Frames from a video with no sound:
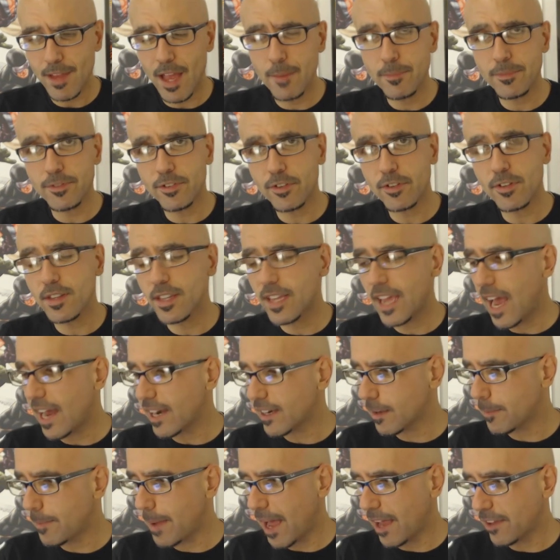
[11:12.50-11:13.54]
I'm certainly
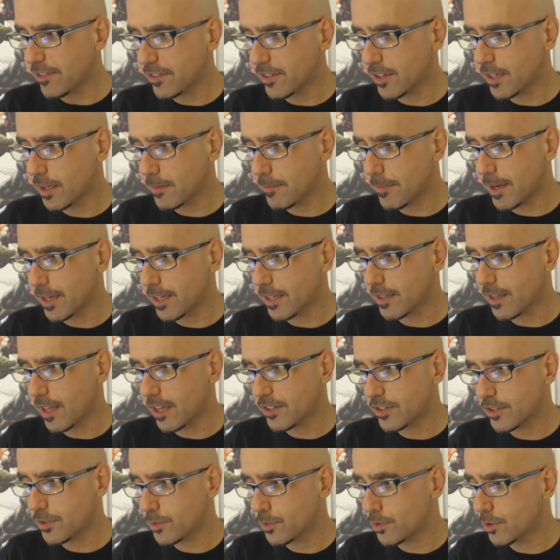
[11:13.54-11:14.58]
at capacity in my
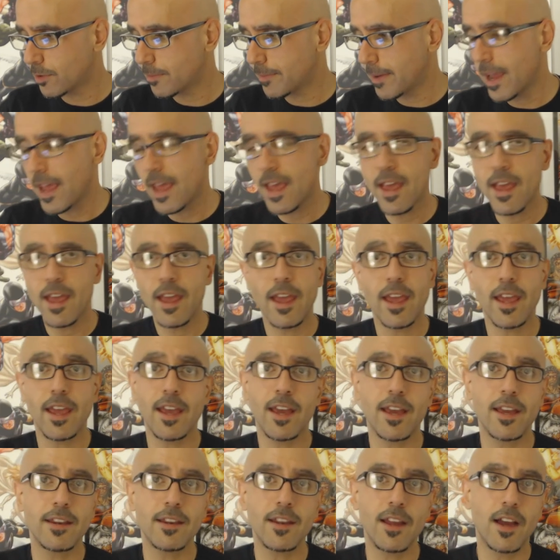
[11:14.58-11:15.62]
collection room.
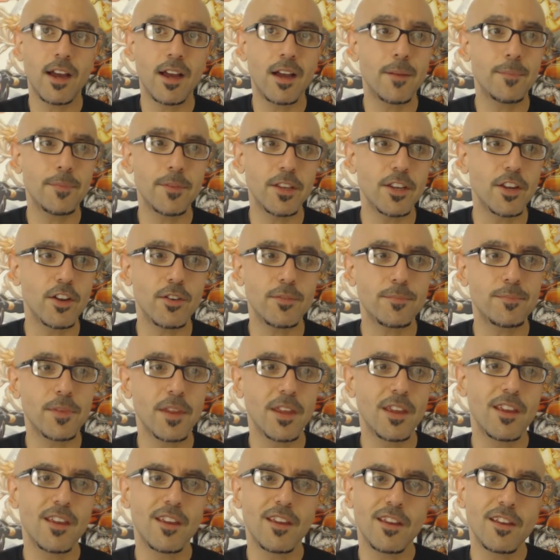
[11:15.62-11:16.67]
And, you know,
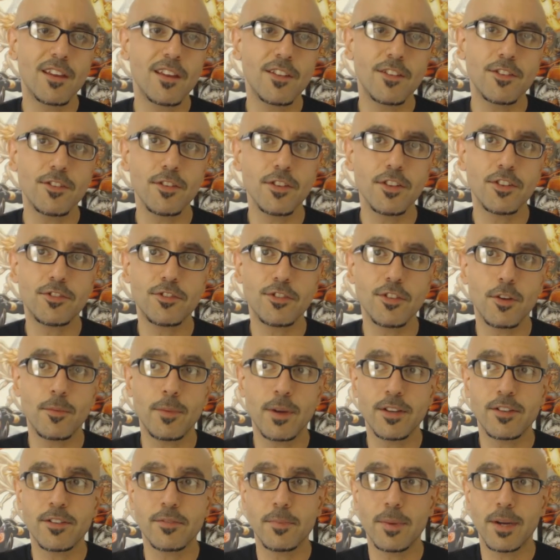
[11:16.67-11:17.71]
there's only so
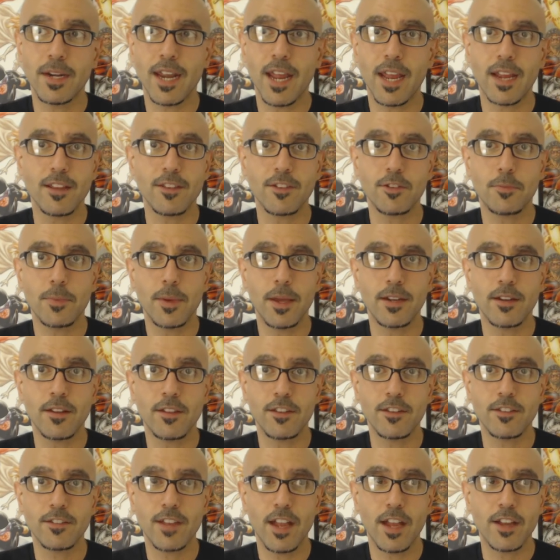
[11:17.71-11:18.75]
much money I can spend on
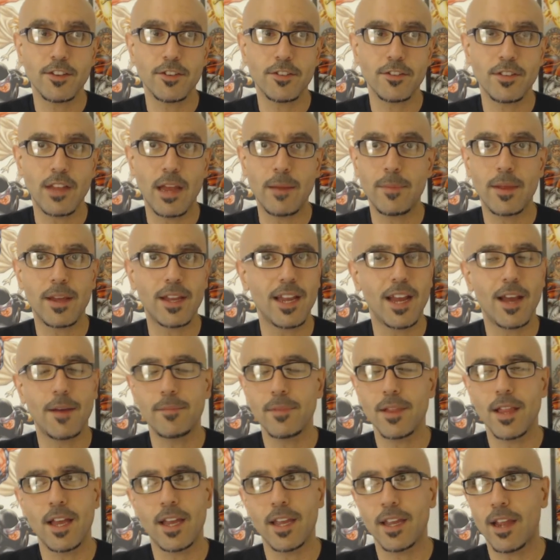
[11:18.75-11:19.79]
these statues. I'm
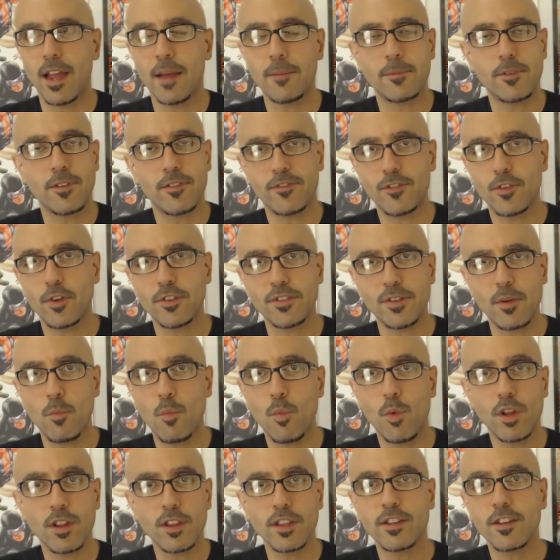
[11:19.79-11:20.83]
lying.
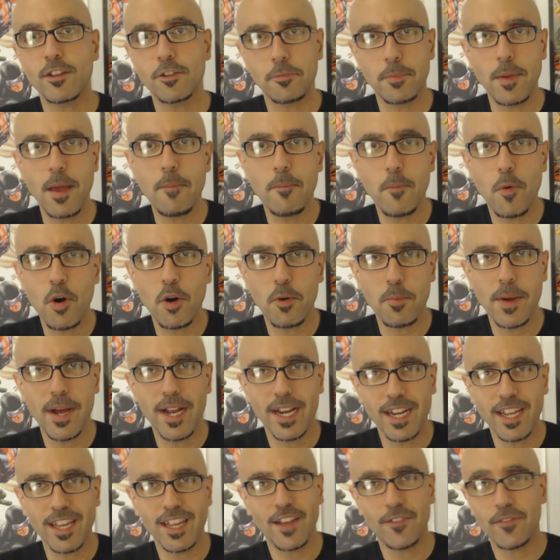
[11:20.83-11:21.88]
I'm willing to spend more
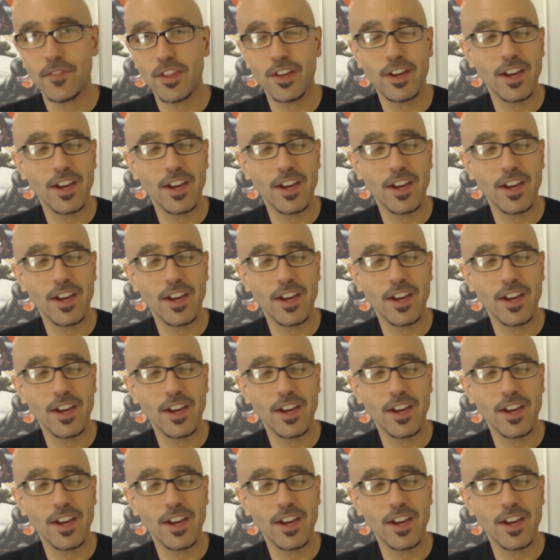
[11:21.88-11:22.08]
money.